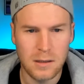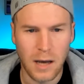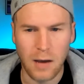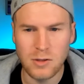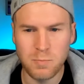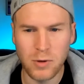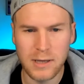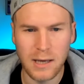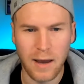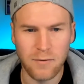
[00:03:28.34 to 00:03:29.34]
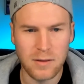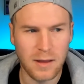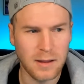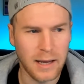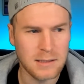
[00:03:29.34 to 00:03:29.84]
I was bricking
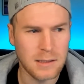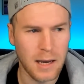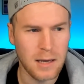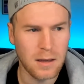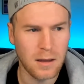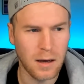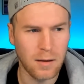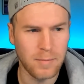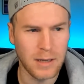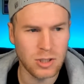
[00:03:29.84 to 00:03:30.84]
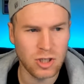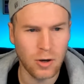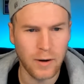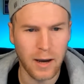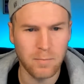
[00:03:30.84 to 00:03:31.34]
everything last night in
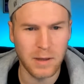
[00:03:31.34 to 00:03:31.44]
Showdown,